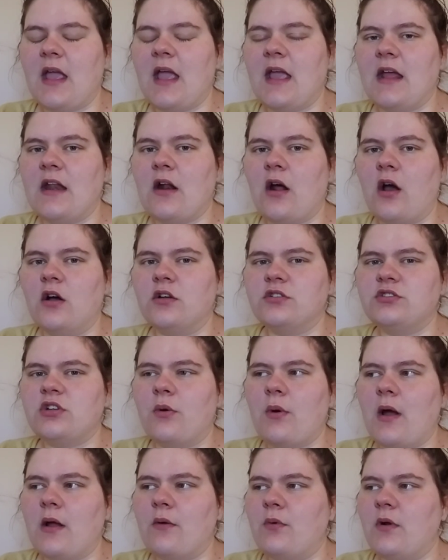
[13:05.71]
And also
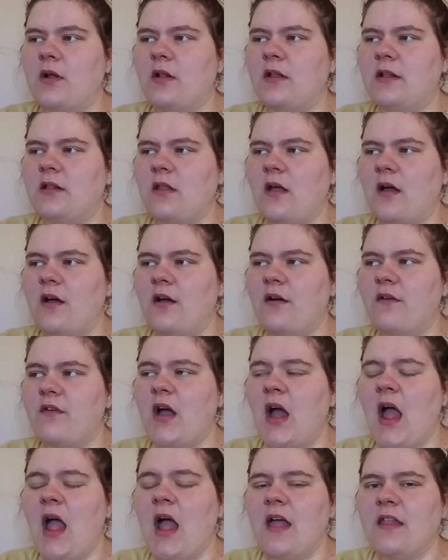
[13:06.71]
I really love
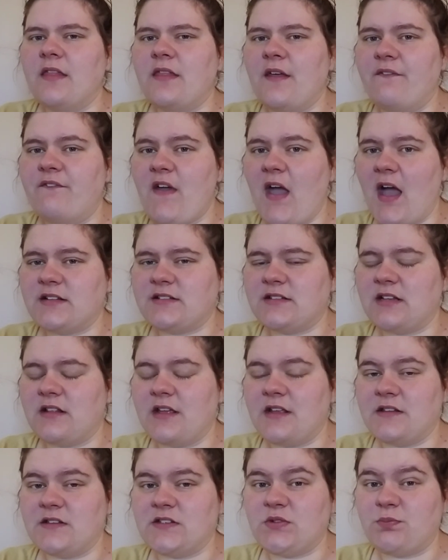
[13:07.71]
the
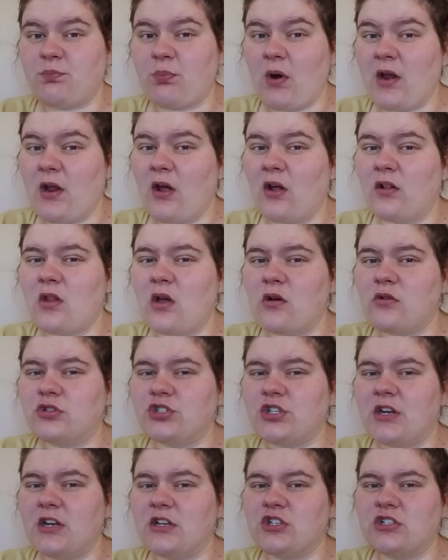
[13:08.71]
Vaseline spray-on
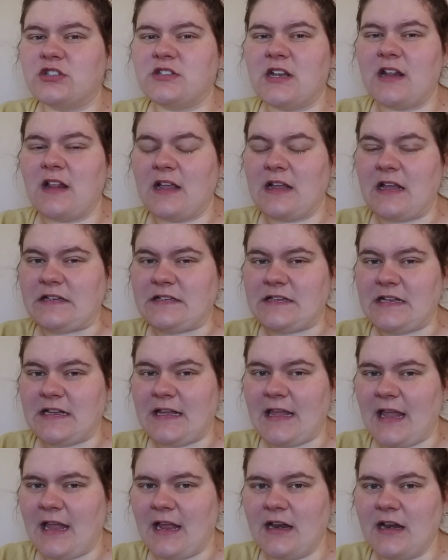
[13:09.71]
lotion. It's just in like a tin
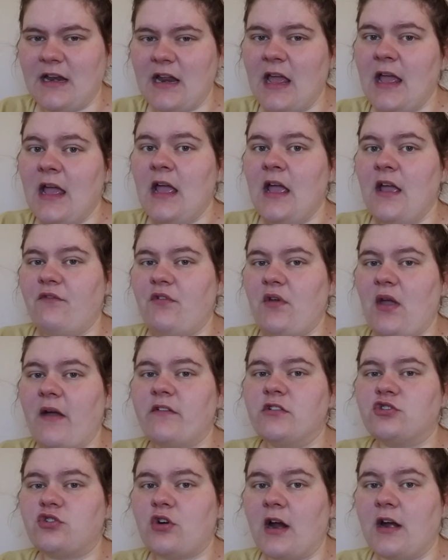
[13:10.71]
can. If you
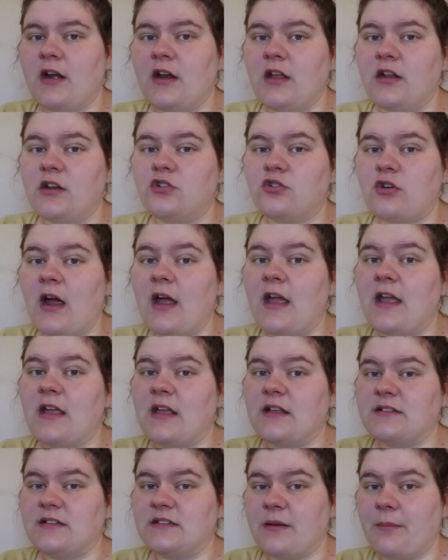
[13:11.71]
haven't tried it, try it
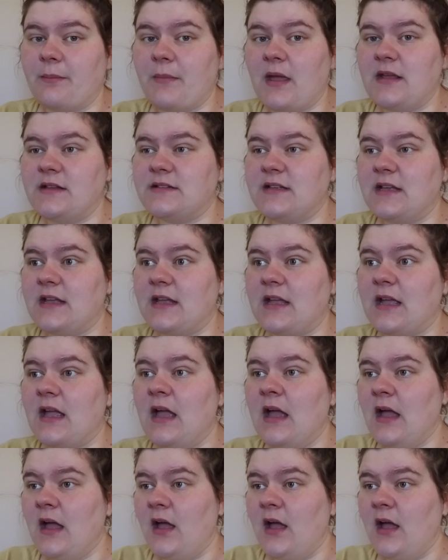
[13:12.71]
because it's amazing.